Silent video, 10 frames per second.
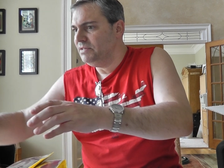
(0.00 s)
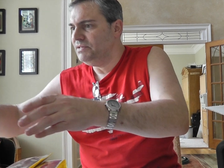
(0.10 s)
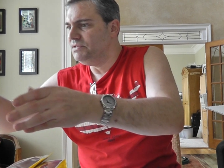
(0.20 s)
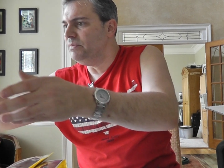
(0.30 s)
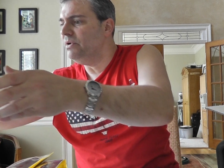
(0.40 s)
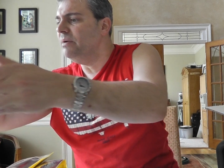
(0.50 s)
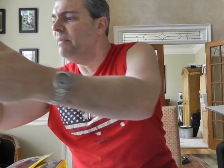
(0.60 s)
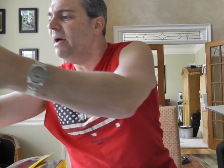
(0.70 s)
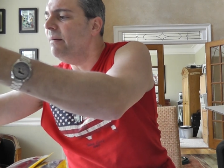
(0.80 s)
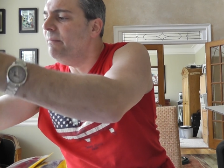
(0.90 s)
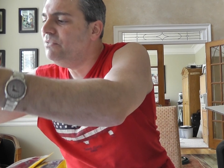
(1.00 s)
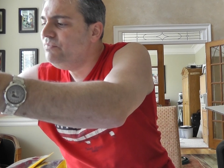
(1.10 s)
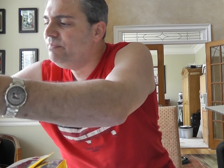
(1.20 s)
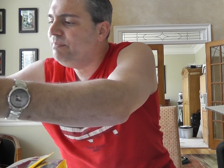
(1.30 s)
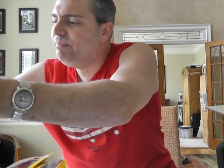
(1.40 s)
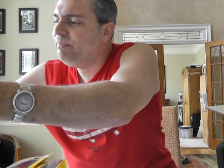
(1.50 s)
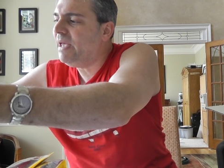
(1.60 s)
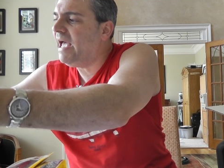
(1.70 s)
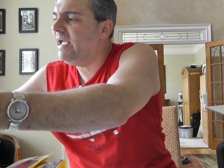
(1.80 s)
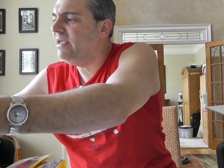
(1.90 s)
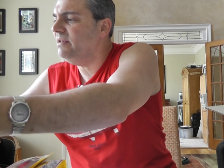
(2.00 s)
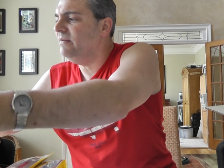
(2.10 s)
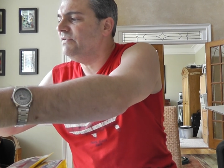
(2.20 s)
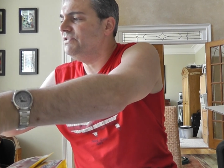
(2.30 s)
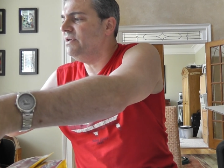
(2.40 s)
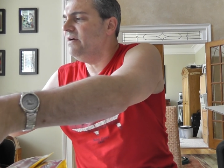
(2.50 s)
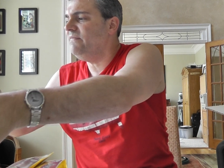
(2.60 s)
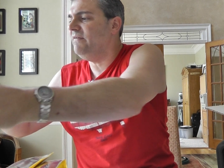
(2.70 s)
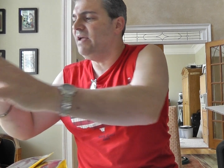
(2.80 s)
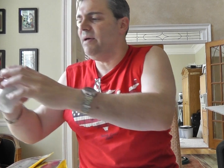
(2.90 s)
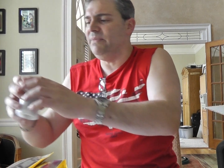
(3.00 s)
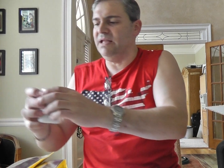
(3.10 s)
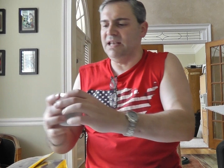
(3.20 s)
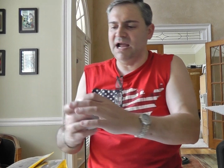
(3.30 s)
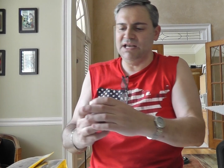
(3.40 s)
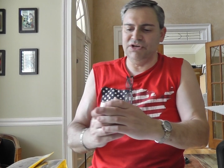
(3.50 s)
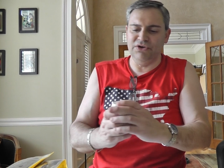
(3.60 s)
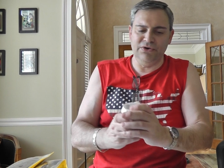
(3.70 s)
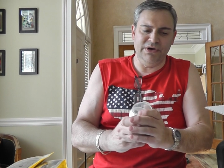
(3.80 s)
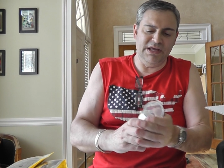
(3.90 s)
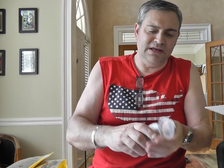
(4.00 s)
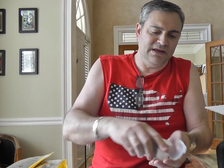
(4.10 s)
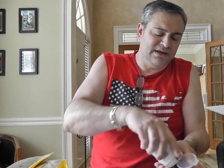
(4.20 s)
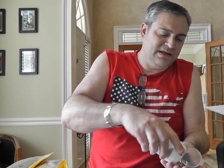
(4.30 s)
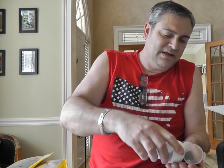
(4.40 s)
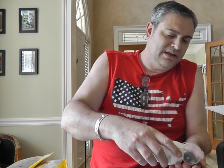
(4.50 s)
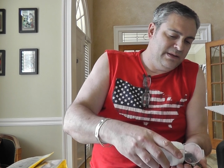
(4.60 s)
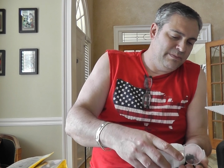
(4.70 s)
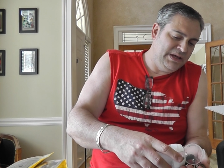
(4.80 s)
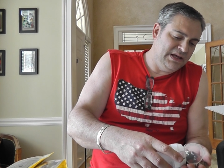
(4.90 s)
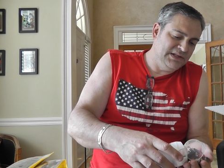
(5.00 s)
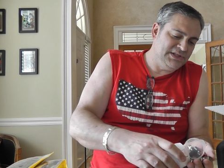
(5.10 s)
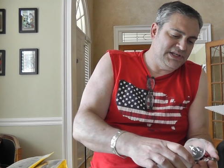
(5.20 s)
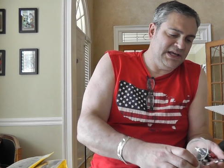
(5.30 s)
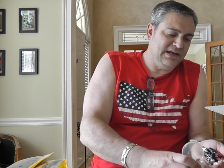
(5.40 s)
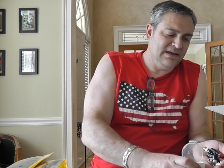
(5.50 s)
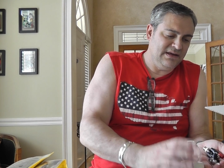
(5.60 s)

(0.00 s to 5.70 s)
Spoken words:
somewhere in my packet of stuff, I've got me a 90-degree BNC